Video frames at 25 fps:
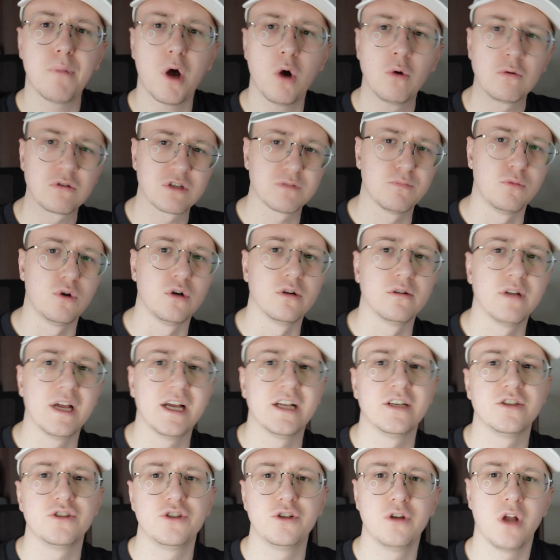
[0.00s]
Pulsemon
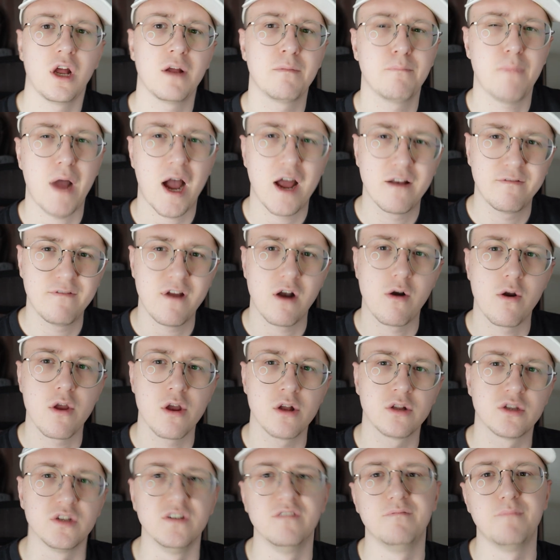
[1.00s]
and you like bad
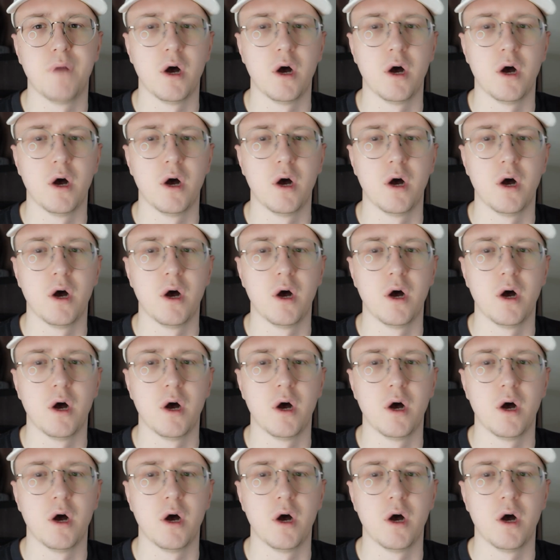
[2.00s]
variants of